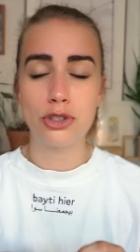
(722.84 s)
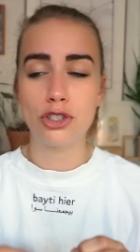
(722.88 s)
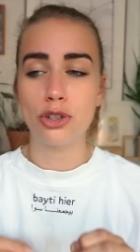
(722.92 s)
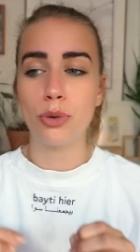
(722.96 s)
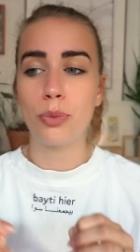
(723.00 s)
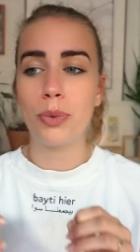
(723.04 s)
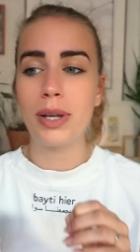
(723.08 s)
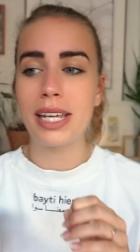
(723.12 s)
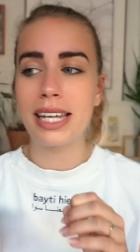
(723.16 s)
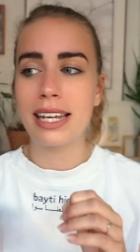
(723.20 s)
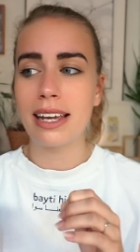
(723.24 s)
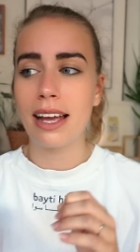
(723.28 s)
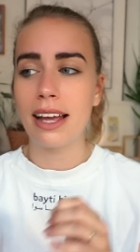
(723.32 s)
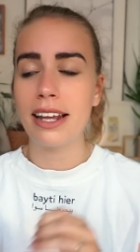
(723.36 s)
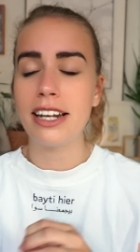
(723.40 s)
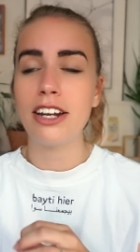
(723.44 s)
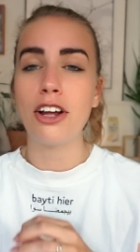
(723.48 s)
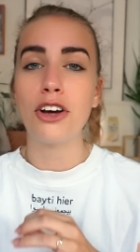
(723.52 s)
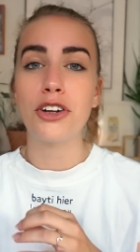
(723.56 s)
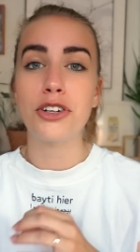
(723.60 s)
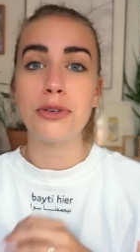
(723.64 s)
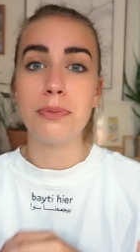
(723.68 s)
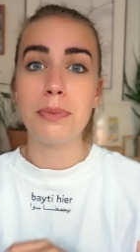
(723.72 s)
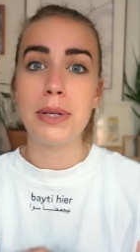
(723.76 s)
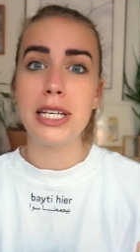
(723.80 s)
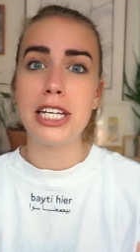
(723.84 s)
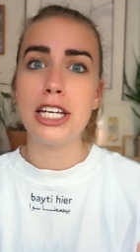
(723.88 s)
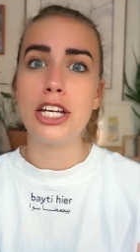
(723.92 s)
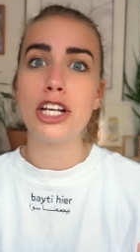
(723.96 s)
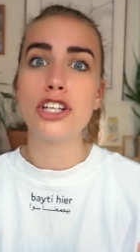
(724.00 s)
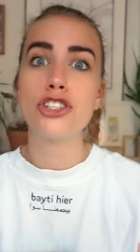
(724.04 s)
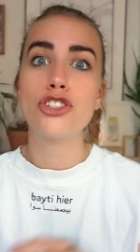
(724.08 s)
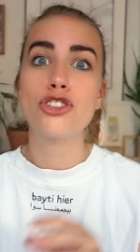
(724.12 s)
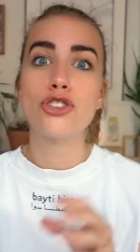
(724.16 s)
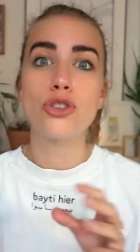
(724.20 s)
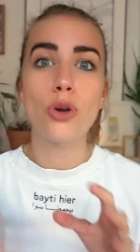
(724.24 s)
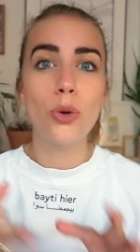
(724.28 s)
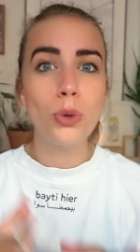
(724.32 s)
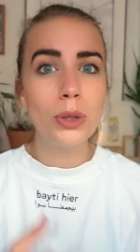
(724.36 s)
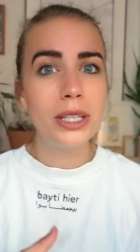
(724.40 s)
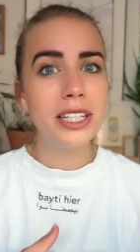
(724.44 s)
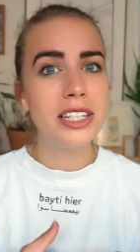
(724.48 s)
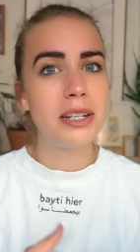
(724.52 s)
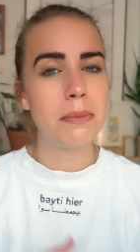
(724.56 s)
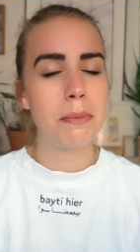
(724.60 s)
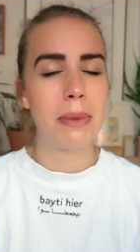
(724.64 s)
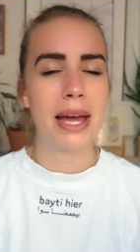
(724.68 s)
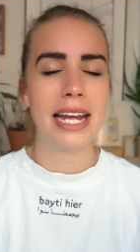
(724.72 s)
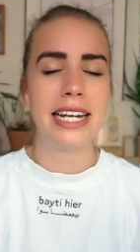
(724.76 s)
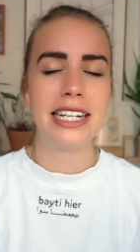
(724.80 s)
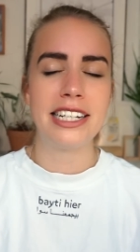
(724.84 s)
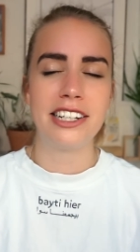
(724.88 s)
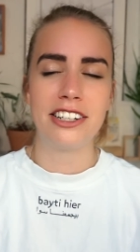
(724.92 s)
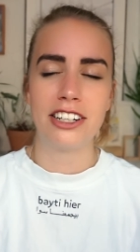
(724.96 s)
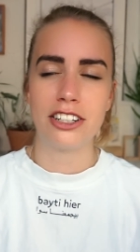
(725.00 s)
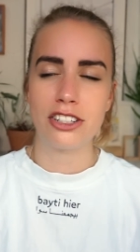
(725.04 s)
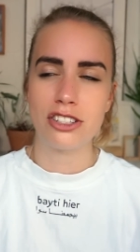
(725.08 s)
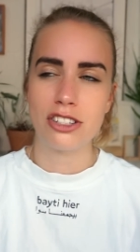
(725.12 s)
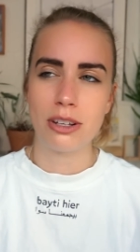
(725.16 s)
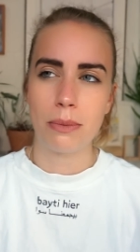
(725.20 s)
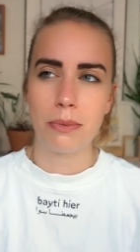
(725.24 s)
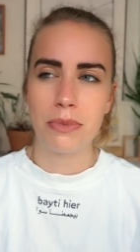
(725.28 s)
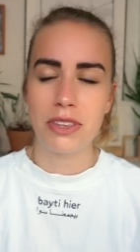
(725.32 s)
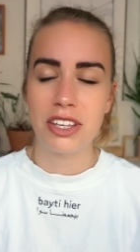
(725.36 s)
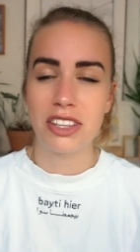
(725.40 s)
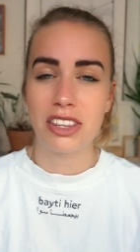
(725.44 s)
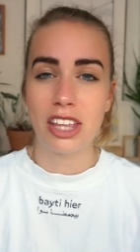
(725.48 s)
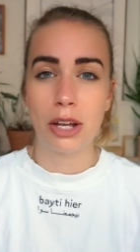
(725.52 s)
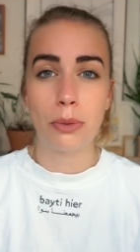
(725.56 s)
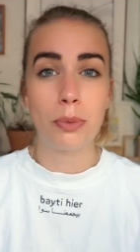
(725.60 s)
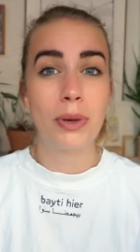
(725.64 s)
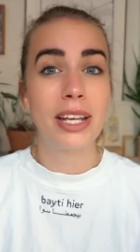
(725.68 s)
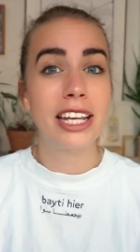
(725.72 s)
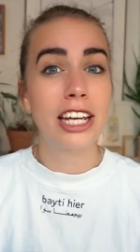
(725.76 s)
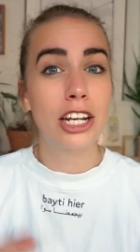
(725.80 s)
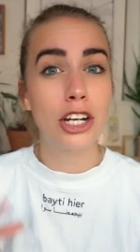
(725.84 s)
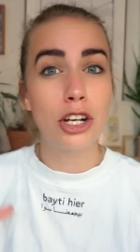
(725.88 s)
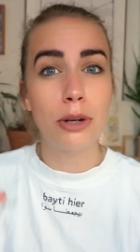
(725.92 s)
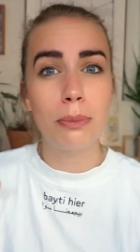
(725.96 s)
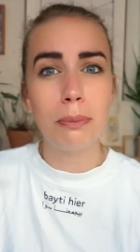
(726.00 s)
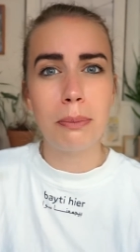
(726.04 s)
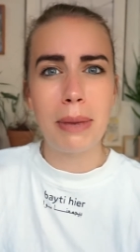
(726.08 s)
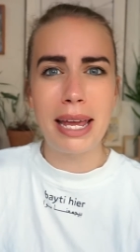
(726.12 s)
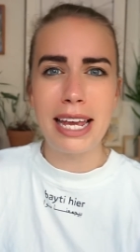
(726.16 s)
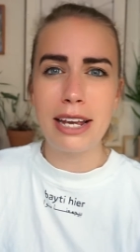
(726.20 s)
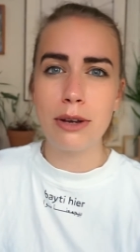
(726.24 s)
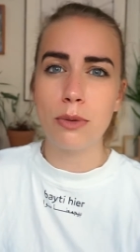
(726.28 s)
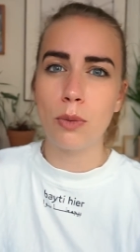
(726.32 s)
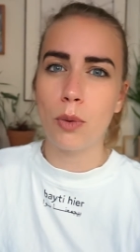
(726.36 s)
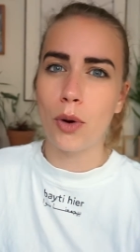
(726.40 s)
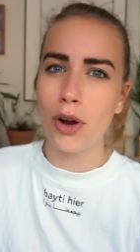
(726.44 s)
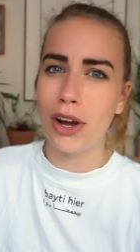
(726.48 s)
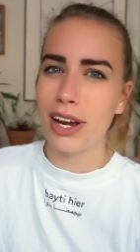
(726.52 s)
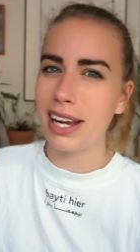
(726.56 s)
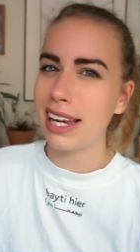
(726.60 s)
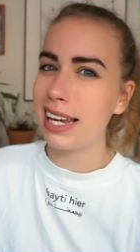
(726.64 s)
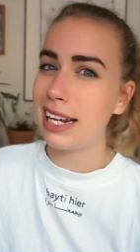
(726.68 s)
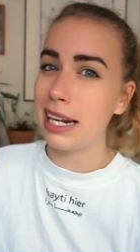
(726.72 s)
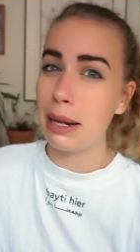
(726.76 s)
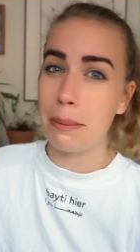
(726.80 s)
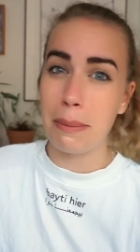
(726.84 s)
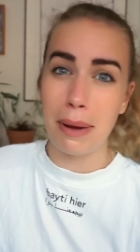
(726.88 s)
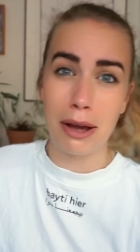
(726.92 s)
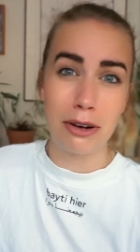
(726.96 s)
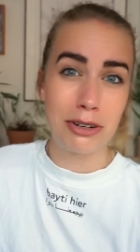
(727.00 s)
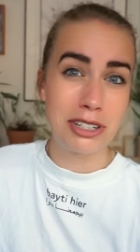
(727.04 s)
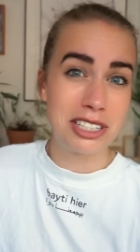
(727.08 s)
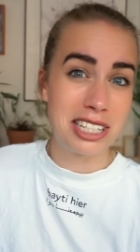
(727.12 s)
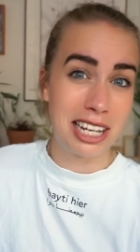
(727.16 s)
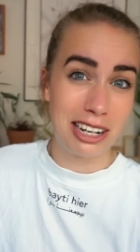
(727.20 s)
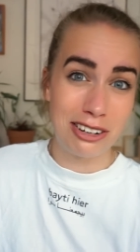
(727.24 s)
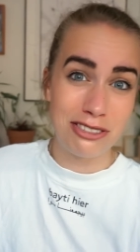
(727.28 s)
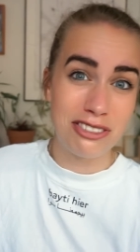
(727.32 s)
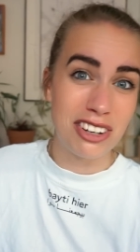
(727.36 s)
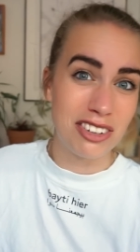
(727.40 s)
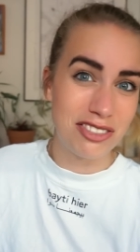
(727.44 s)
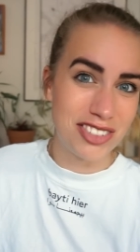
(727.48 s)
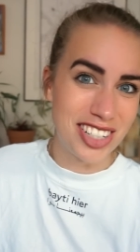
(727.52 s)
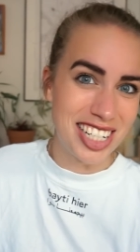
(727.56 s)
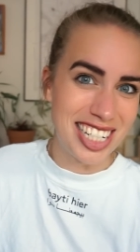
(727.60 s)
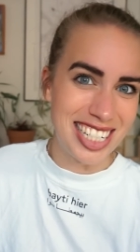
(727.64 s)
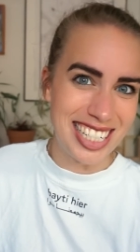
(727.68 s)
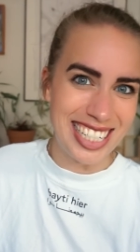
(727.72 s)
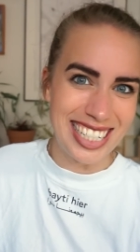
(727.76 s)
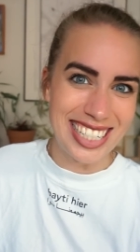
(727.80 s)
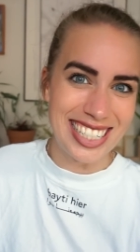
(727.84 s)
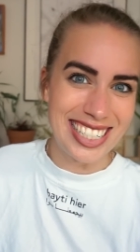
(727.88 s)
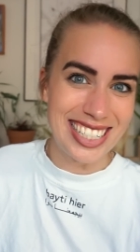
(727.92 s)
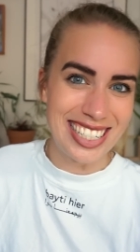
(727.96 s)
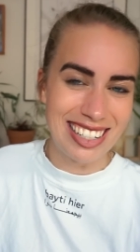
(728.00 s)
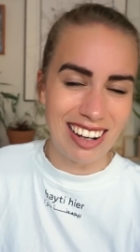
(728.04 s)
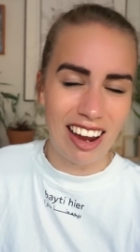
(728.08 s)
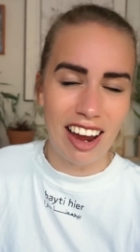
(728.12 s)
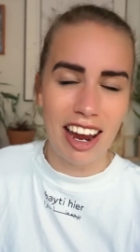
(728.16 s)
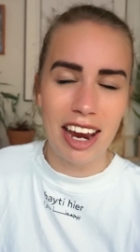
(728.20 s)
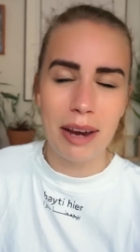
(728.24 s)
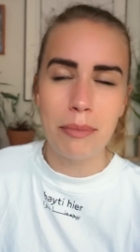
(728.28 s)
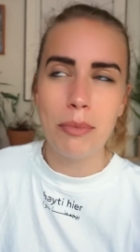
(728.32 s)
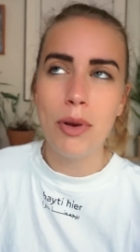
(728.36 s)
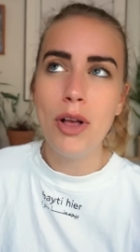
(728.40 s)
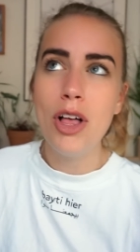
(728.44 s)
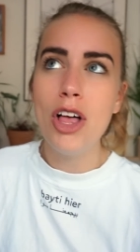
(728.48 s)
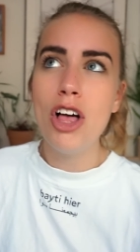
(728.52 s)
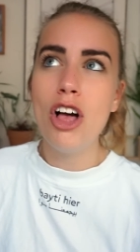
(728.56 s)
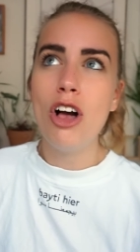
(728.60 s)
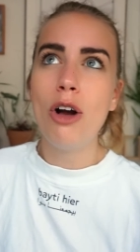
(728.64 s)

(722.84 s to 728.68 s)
So we cannot be solely dependent on something that we can make work in about 10, 15 years time.